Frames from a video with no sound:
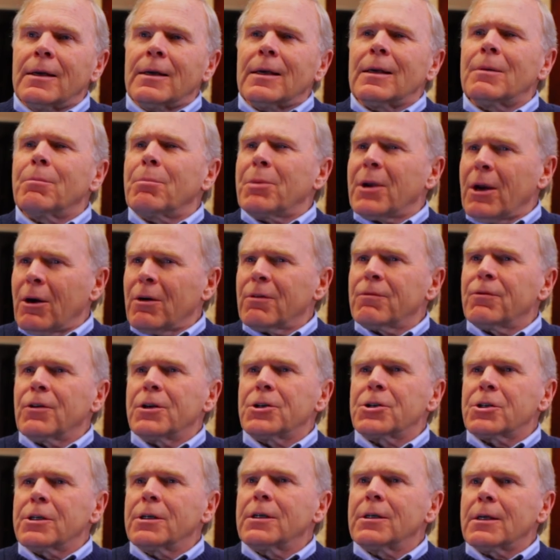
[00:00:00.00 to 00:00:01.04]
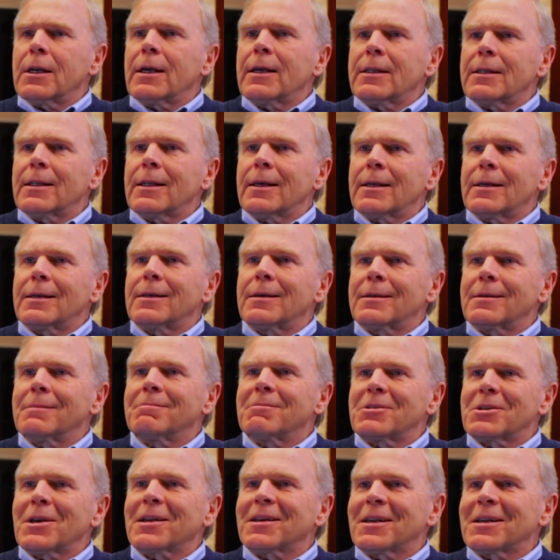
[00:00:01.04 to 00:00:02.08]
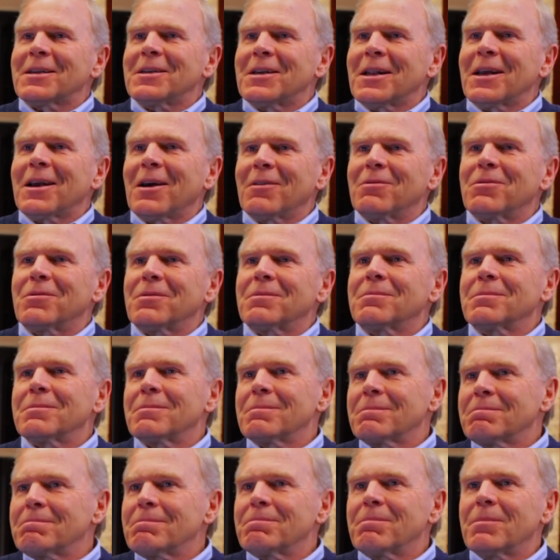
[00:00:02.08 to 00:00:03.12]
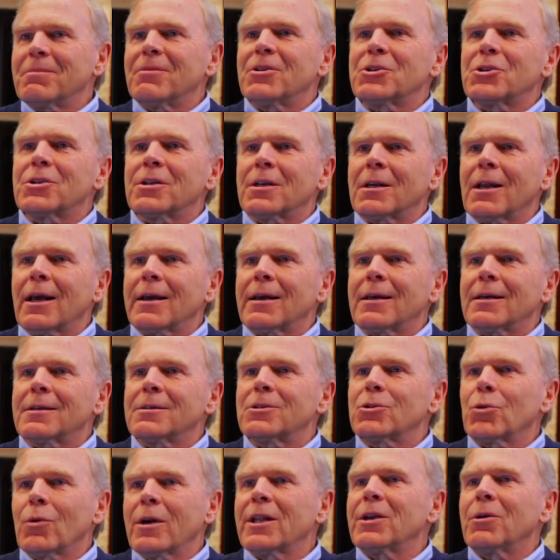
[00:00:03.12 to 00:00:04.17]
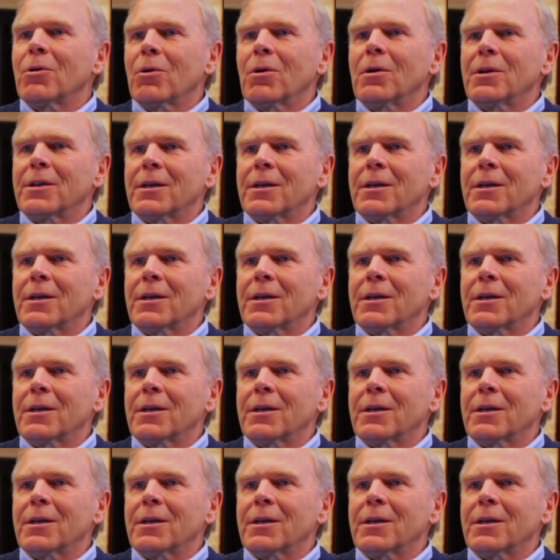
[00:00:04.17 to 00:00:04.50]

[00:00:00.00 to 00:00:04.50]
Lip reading: impaired vision and then suddenly to have vision like a 20-year-old